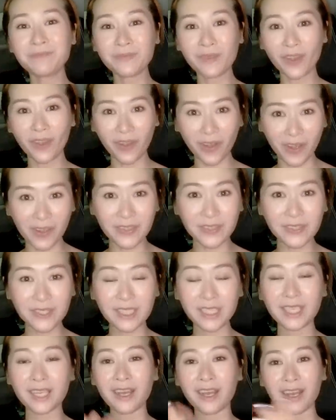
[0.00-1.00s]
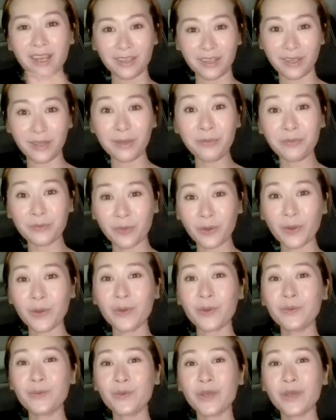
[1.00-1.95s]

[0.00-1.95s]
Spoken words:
on the other phone when